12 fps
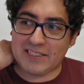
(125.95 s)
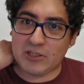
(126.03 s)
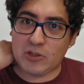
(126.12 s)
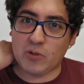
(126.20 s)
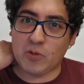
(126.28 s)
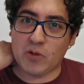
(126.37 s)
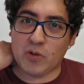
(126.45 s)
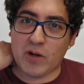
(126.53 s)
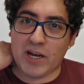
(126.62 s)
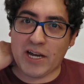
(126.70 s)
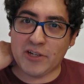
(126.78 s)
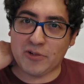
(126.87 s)
to
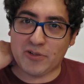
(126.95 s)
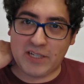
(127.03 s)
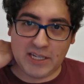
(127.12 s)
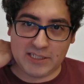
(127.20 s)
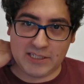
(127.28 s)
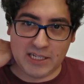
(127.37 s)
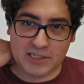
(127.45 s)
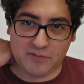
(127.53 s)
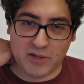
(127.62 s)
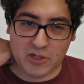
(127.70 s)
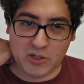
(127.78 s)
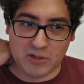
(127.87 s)
understand science
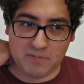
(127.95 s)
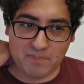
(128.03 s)
fiction